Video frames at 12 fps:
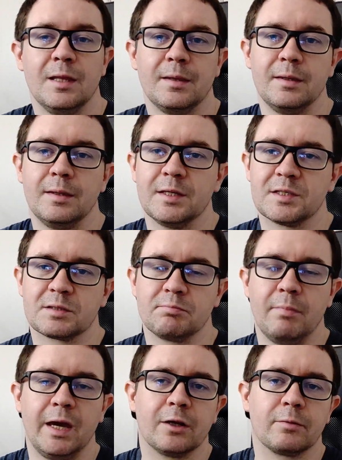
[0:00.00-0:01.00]
This
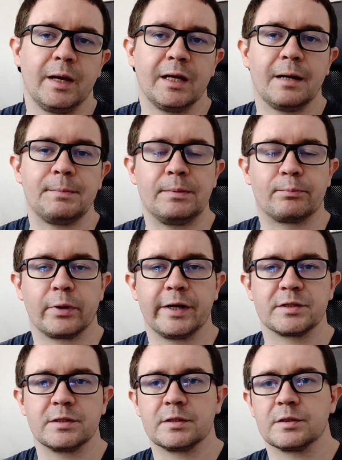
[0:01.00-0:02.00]
may or may not be
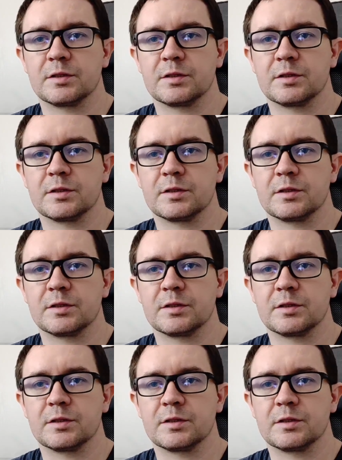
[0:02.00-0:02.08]
present.